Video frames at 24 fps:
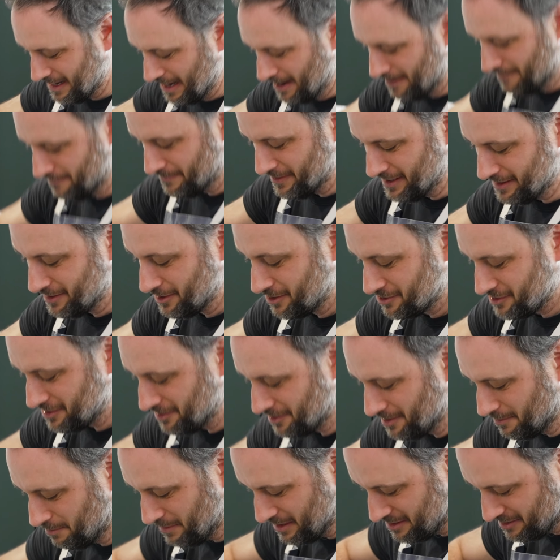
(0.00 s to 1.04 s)
out that they're
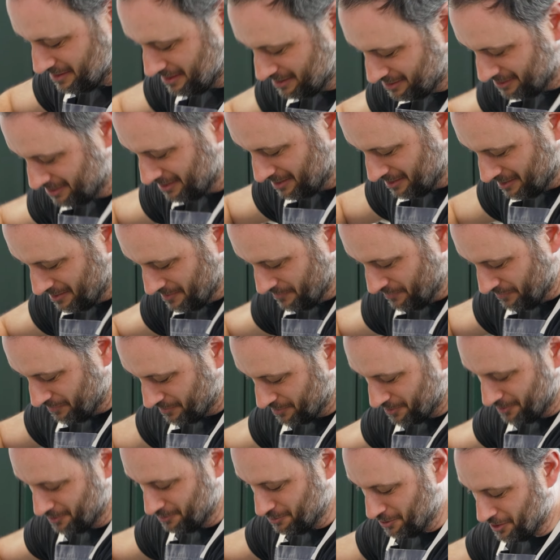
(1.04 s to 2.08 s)
still in business,
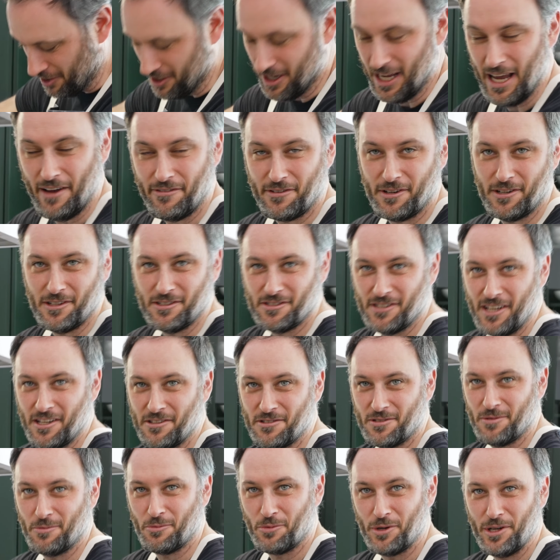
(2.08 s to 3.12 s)
we're gonna have to send
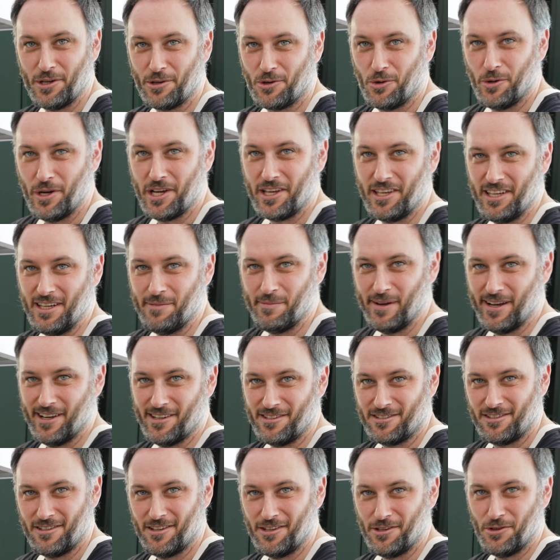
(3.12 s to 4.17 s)
some real quick
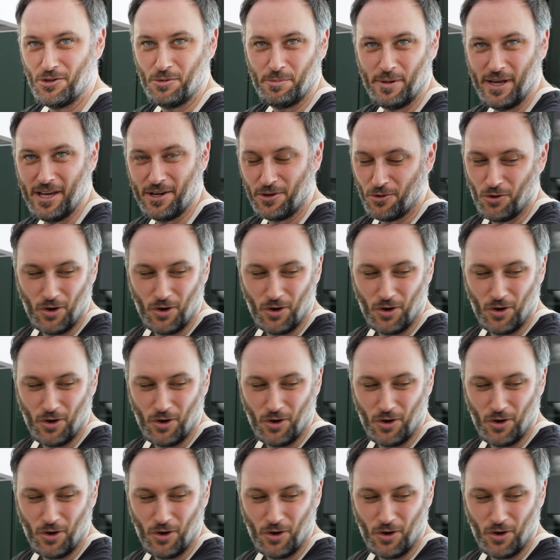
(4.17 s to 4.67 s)
emails to the Yuban